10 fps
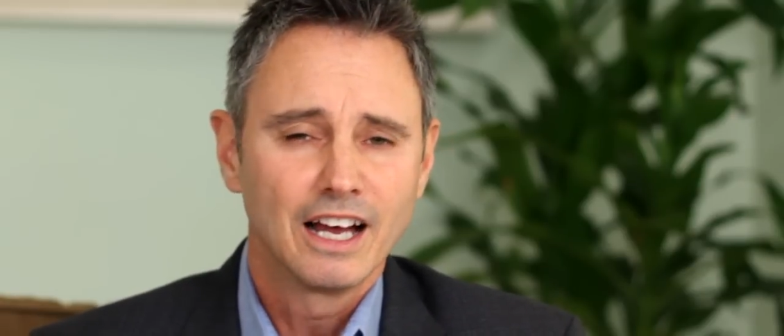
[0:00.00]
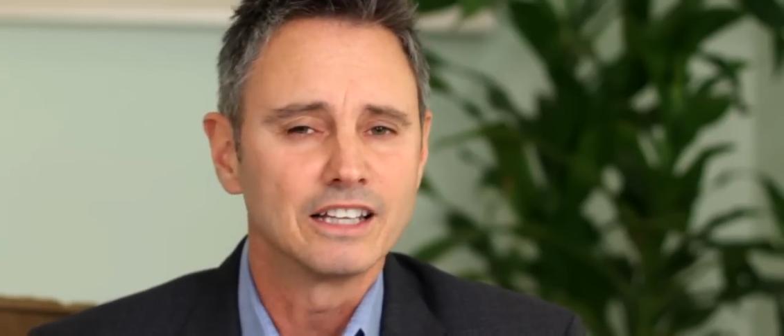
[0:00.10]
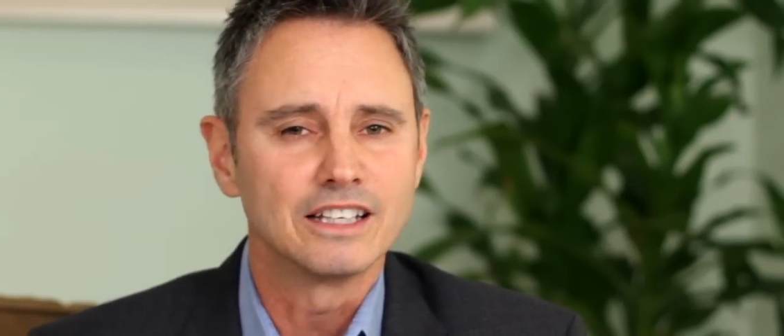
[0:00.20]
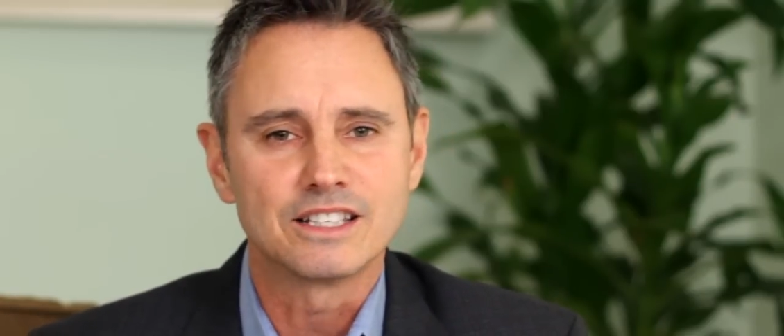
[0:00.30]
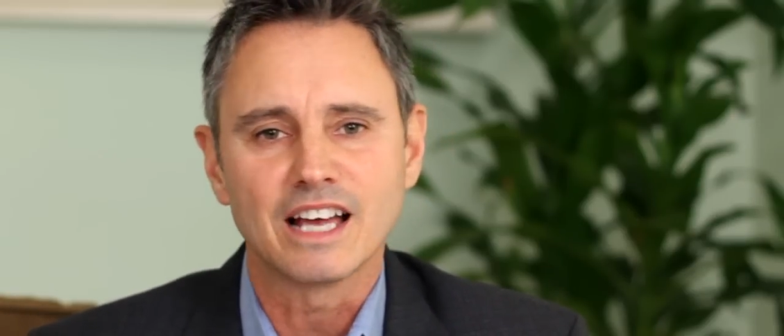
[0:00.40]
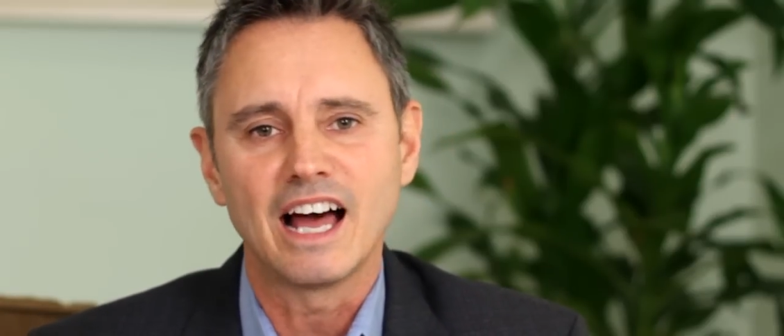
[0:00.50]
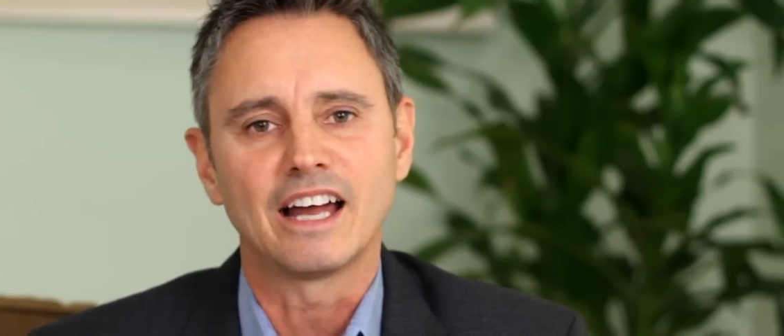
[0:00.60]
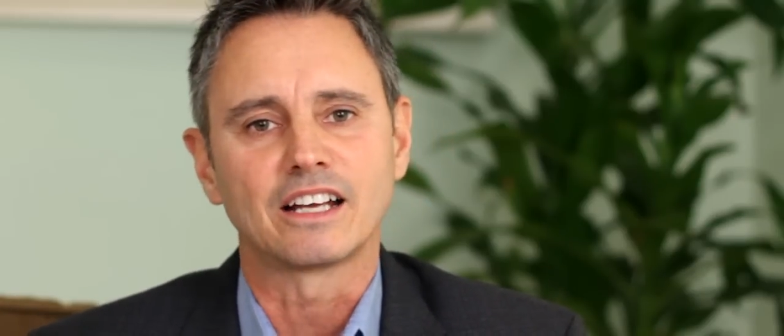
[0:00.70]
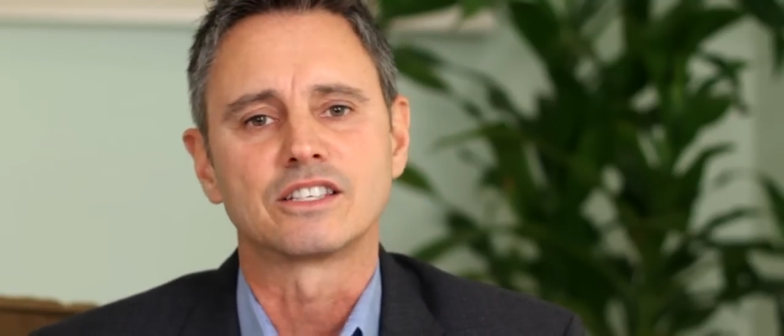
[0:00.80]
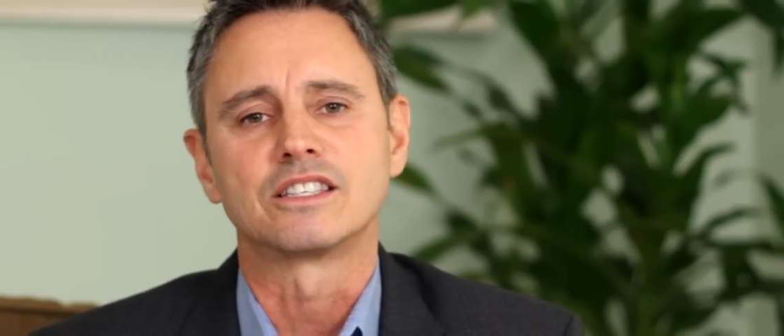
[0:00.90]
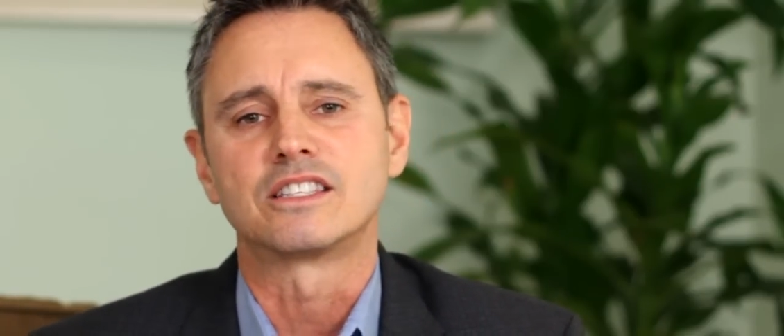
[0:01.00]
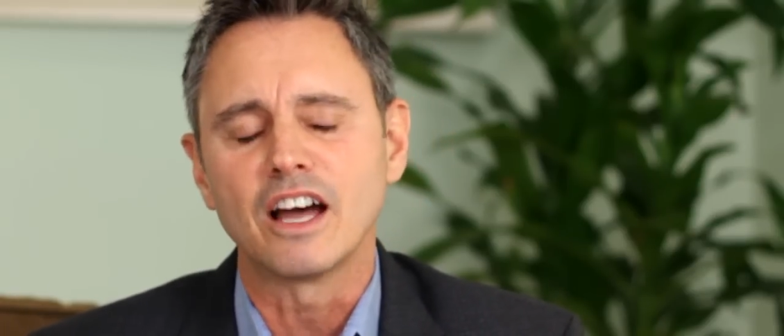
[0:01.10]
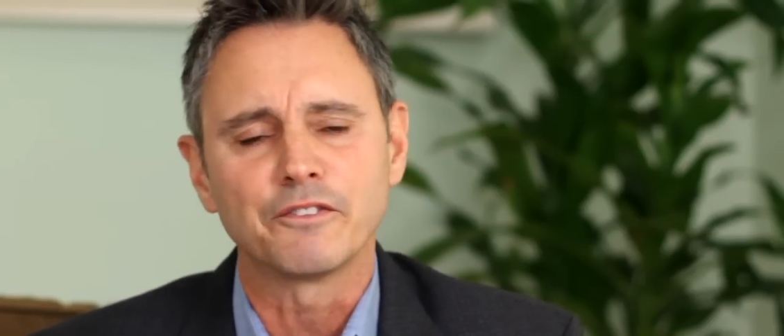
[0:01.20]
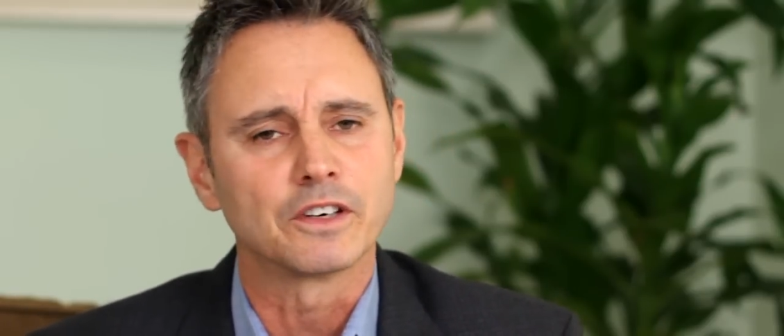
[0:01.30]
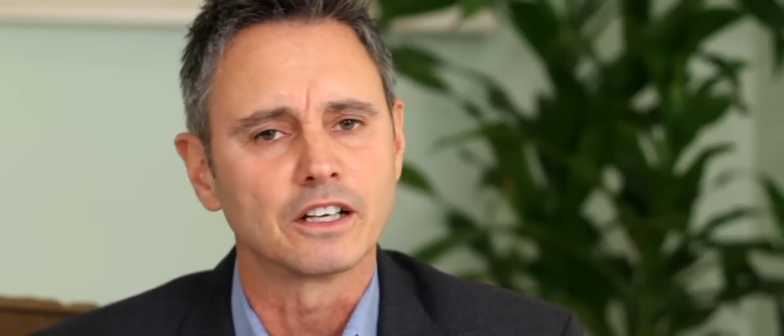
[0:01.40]
and these addicts
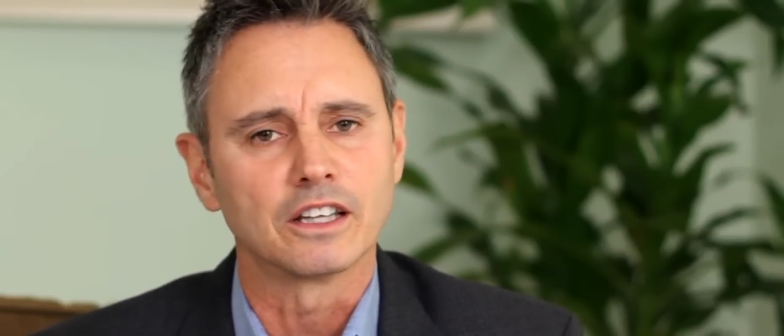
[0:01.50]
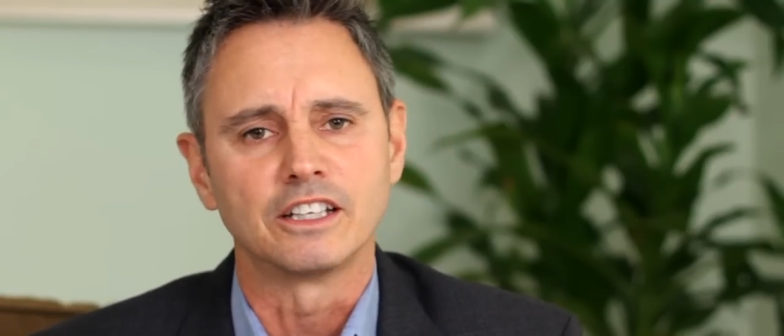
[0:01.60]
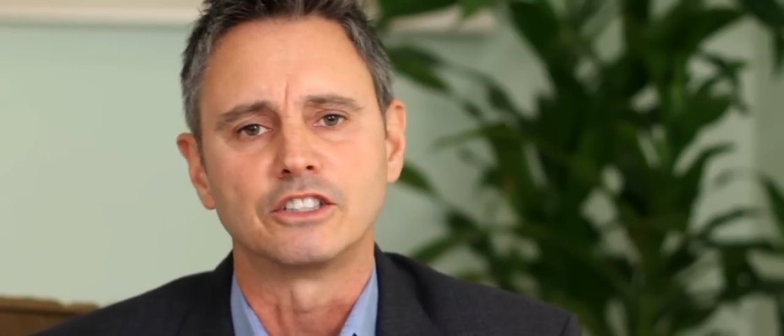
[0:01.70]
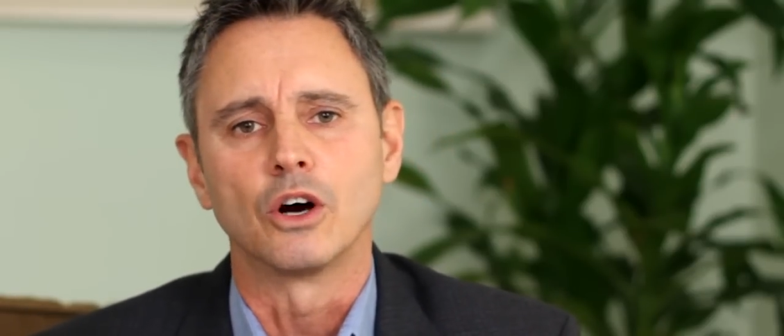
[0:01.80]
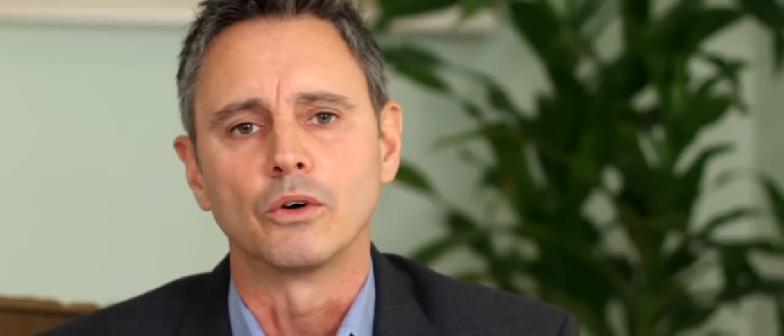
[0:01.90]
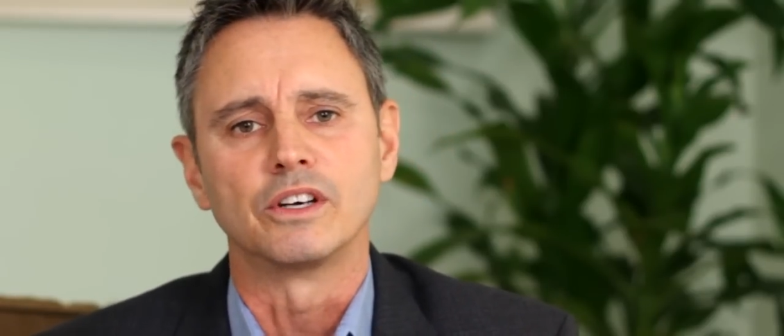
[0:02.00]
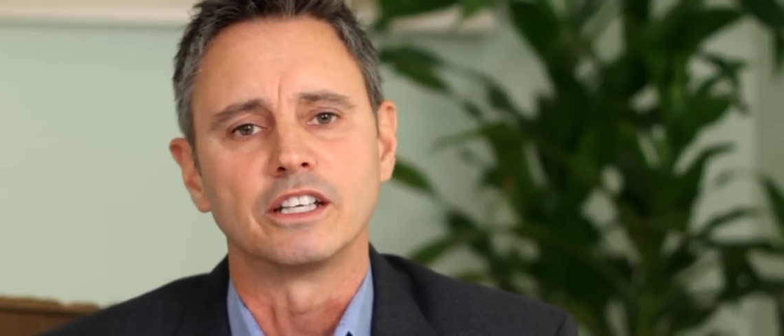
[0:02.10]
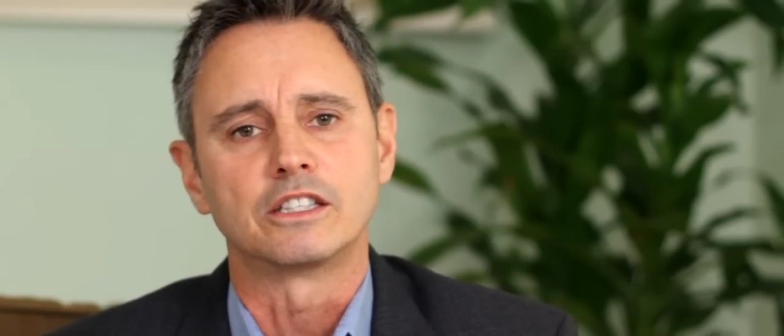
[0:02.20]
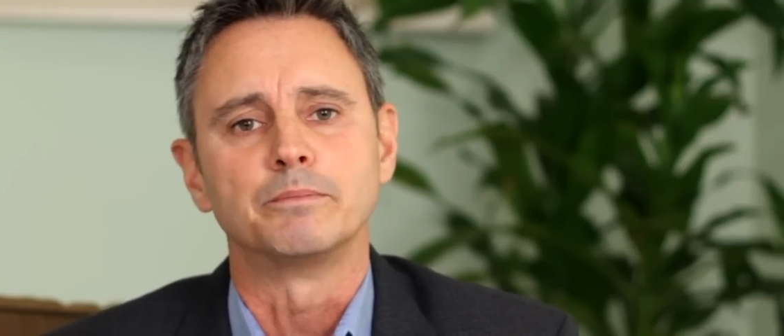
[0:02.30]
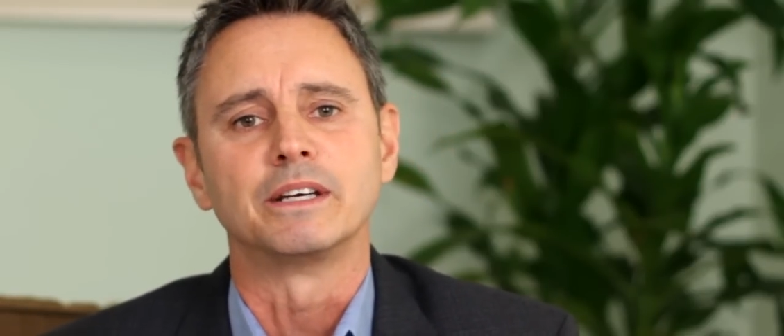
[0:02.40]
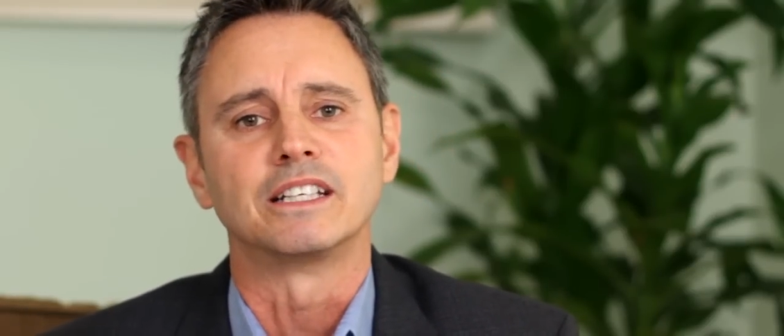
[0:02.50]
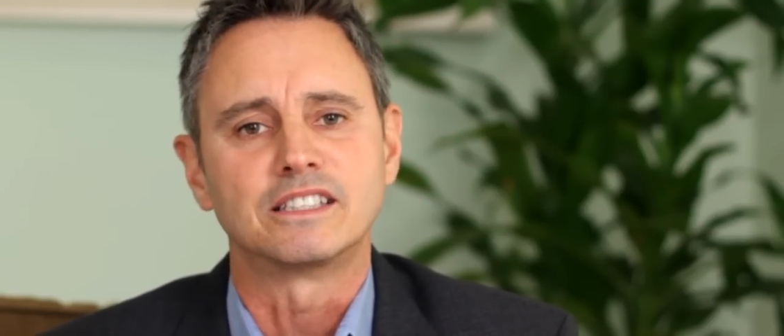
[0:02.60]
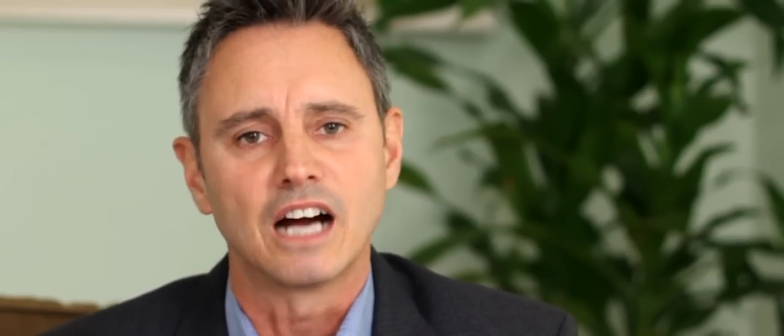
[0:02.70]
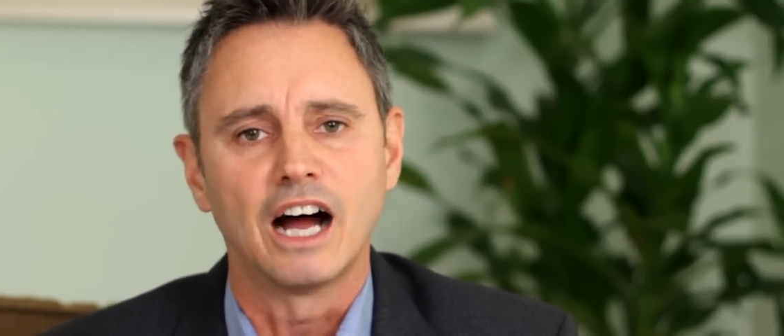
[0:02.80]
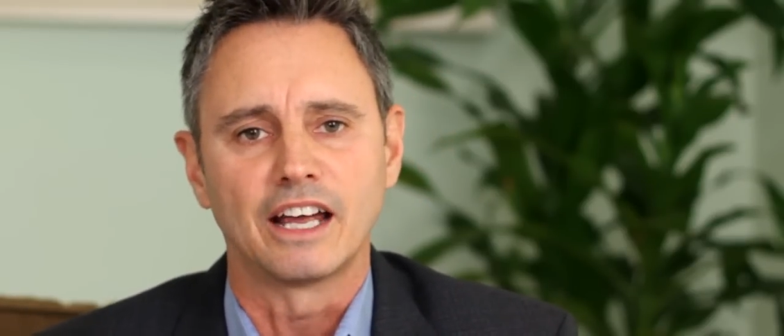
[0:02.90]
definitely don't need to be
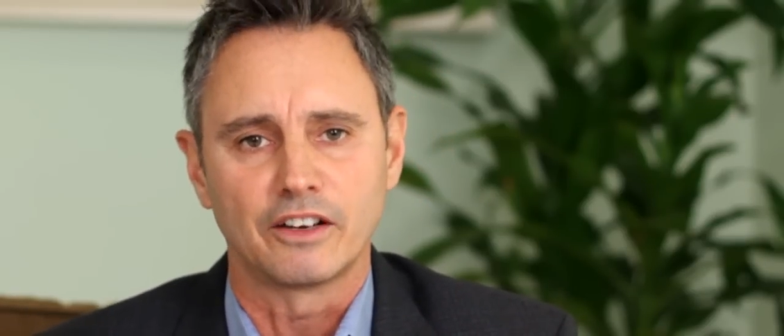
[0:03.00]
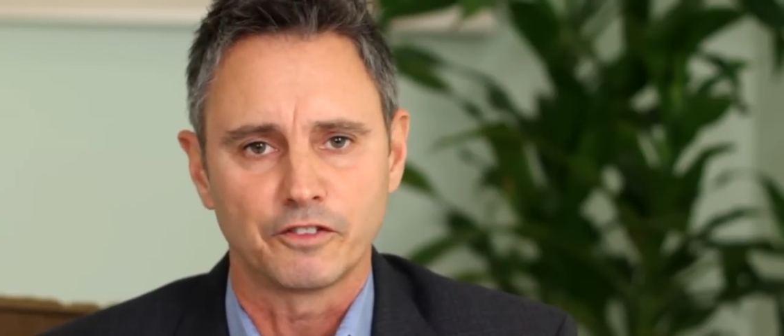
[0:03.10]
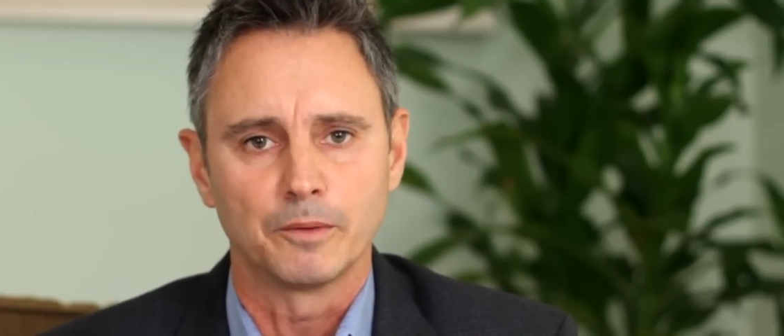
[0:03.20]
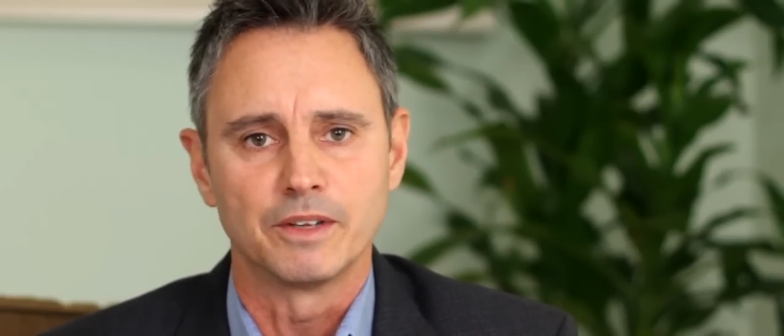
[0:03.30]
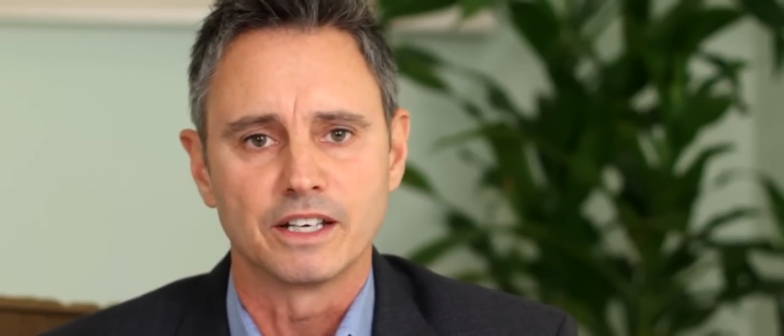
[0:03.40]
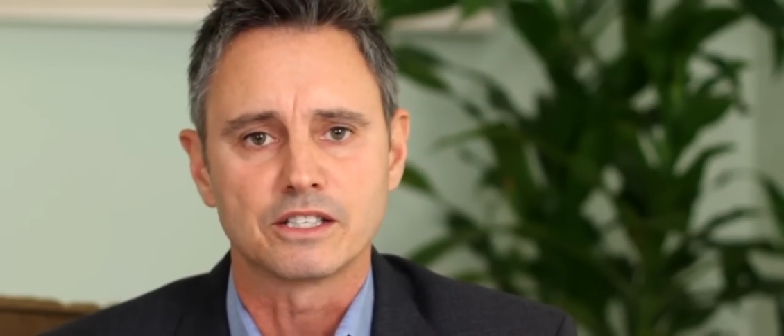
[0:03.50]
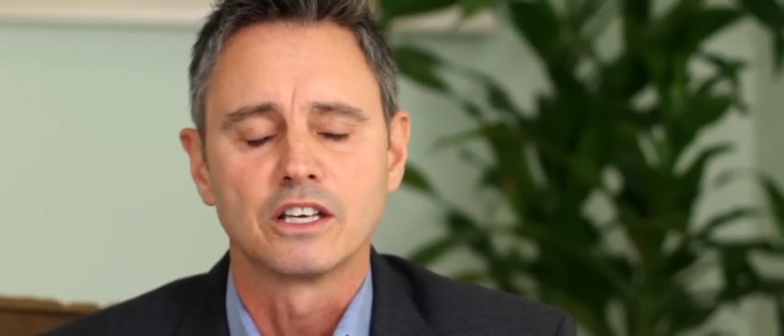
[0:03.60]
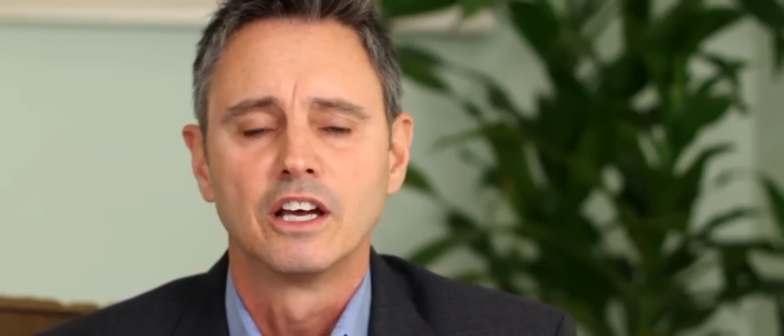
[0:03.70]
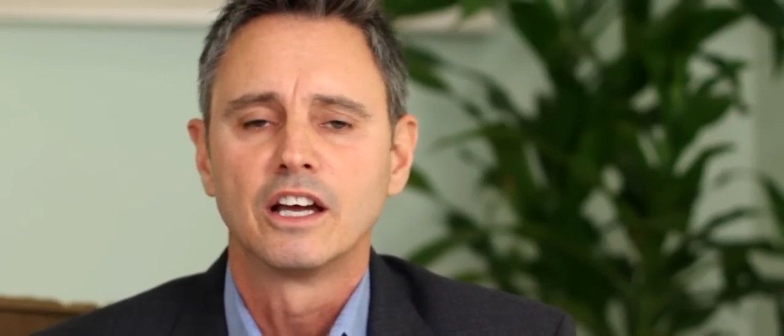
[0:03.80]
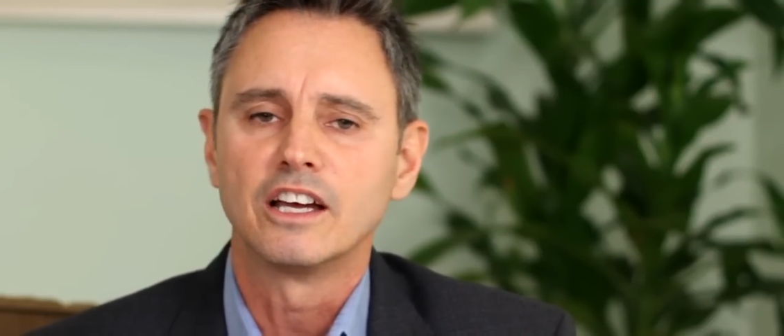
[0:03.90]
dying from this